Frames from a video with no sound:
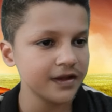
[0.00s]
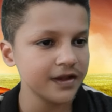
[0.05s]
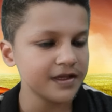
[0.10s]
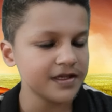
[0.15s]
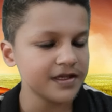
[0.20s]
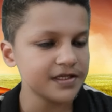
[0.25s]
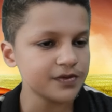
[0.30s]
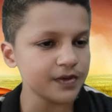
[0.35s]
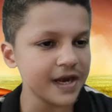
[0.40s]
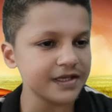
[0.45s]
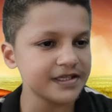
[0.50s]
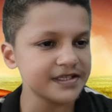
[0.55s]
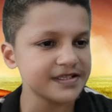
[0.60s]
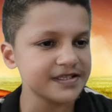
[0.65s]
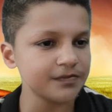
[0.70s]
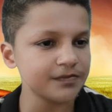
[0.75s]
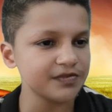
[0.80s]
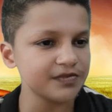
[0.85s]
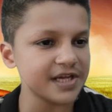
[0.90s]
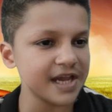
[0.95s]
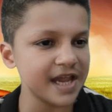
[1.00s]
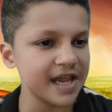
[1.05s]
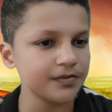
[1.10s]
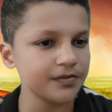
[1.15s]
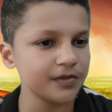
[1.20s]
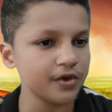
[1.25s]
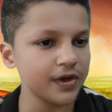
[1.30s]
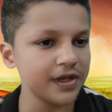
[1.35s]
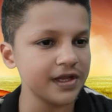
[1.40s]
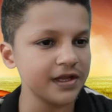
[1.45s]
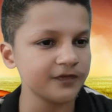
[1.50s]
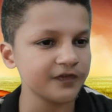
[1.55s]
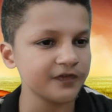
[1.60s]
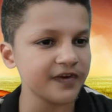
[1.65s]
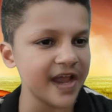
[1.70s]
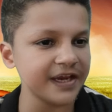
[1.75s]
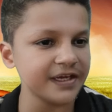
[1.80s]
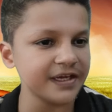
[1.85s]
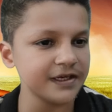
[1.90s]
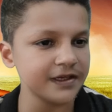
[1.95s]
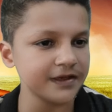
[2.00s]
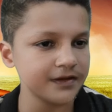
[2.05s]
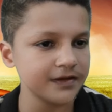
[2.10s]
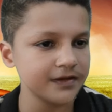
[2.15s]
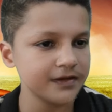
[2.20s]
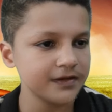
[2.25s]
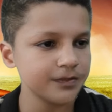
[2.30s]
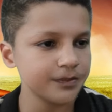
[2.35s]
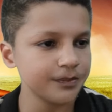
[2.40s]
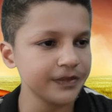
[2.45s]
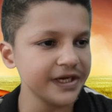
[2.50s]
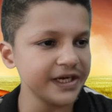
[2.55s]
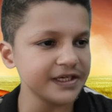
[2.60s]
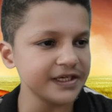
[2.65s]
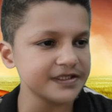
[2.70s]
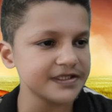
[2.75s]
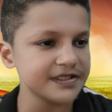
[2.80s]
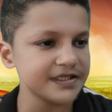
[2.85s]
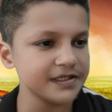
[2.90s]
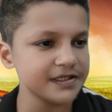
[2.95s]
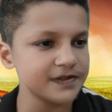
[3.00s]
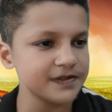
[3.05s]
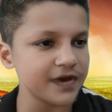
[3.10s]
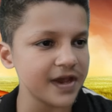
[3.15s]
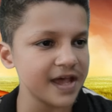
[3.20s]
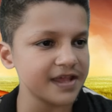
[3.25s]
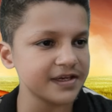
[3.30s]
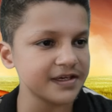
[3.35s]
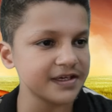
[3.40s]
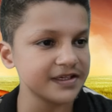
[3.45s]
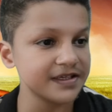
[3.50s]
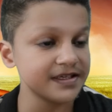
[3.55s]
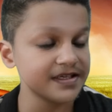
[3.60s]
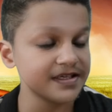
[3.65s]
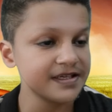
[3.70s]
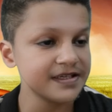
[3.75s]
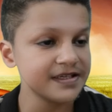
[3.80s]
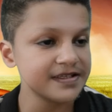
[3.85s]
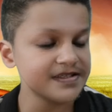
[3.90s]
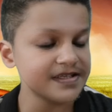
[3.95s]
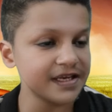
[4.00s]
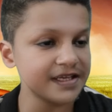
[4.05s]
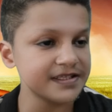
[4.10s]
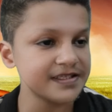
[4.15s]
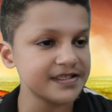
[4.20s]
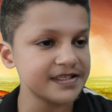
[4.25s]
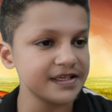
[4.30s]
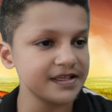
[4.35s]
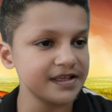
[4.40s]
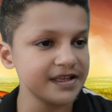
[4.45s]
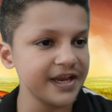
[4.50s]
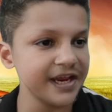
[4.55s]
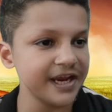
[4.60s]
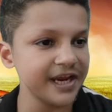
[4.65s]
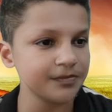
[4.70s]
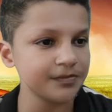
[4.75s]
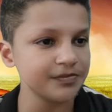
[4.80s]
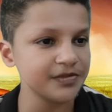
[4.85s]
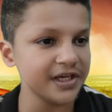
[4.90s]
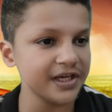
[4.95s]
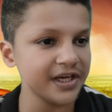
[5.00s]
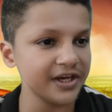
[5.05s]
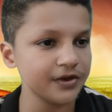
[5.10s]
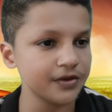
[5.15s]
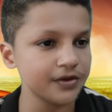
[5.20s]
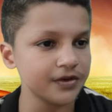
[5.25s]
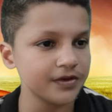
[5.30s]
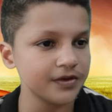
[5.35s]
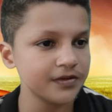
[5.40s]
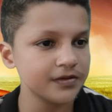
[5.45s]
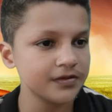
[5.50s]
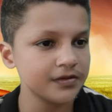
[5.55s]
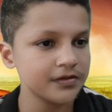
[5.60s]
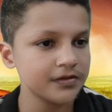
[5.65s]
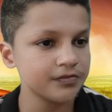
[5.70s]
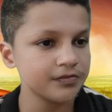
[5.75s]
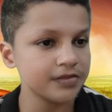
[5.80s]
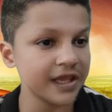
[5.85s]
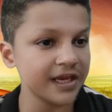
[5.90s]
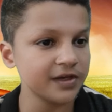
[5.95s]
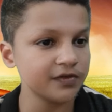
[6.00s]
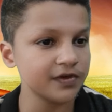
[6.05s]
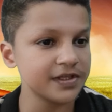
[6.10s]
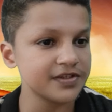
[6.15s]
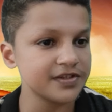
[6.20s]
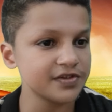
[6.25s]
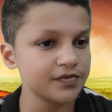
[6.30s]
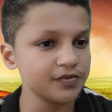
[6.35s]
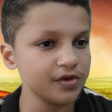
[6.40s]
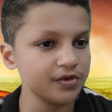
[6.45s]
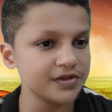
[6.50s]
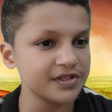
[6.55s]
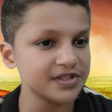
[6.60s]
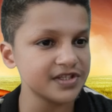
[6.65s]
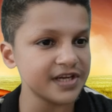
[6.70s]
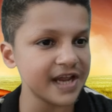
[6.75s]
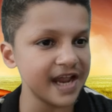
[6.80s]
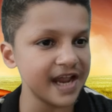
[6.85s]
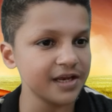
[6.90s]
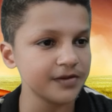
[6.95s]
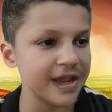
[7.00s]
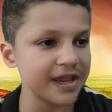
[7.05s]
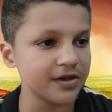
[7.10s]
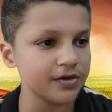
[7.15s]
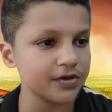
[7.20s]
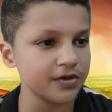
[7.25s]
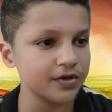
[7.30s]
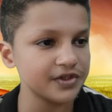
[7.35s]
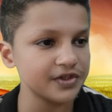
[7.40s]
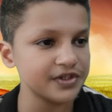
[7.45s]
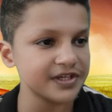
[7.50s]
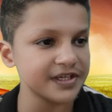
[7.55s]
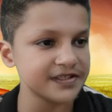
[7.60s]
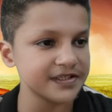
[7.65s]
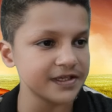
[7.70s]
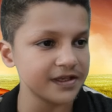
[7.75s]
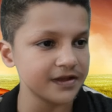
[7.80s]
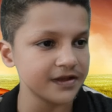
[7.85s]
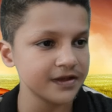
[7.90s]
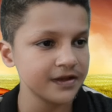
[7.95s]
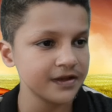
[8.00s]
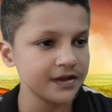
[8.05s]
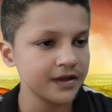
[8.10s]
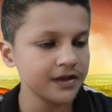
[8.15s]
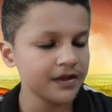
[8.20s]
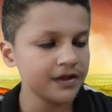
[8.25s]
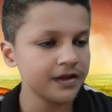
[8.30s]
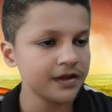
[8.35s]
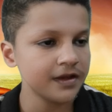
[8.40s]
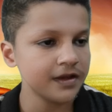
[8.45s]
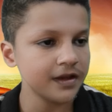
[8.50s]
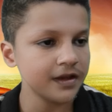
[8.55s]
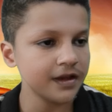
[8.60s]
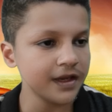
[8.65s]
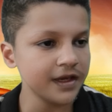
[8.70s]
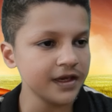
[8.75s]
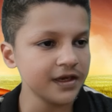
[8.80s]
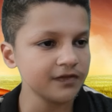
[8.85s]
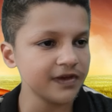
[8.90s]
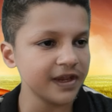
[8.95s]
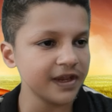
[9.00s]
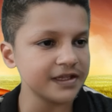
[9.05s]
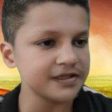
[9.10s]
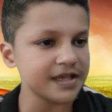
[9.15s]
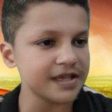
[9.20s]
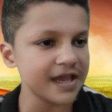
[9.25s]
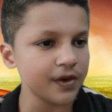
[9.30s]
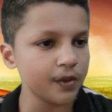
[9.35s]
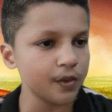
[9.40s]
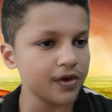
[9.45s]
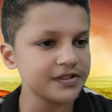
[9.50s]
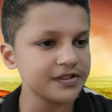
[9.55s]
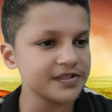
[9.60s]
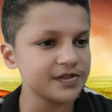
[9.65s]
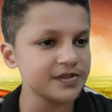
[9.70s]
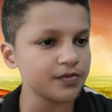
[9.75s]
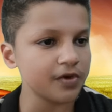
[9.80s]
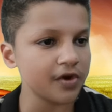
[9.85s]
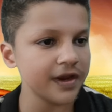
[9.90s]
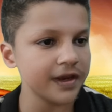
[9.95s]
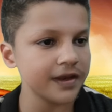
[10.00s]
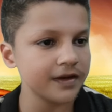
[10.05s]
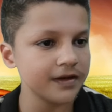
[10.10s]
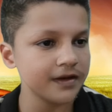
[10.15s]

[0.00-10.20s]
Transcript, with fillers: So at the same time, Quill finally meets his father, a Celestial named Ego, played with smooth style by Kurt Russell. In ways I won't spoil,